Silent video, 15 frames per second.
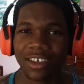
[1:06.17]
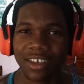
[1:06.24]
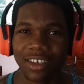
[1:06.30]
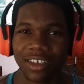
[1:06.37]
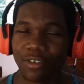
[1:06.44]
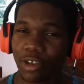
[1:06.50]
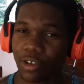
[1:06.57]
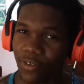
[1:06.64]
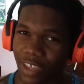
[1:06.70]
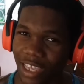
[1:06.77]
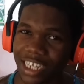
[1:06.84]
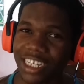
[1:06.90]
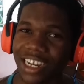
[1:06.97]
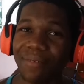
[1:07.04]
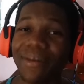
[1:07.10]
The
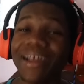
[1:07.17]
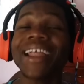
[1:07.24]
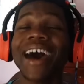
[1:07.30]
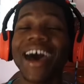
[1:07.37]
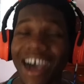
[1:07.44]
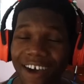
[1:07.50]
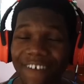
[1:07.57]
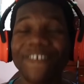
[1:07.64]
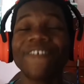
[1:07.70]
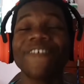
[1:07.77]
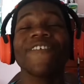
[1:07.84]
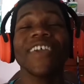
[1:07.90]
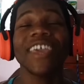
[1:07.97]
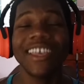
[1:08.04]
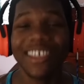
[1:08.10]
notification bell off
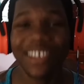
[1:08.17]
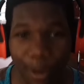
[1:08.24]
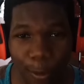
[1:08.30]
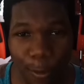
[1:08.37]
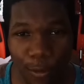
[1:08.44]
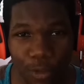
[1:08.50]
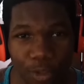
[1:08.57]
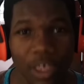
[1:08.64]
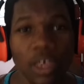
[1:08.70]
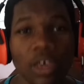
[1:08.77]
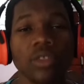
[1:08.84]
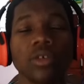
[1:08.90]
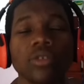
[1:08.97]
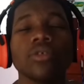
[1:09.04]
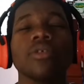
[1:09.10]
for use.
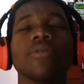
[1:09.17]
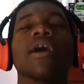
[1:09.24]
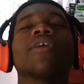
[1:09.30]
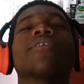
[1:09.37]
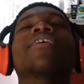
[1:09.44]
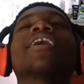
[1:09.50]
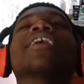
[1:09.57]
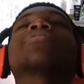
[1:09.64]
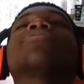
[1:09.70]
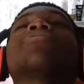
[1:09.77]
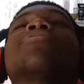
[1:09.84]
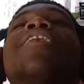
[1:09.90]
So today we are reacting to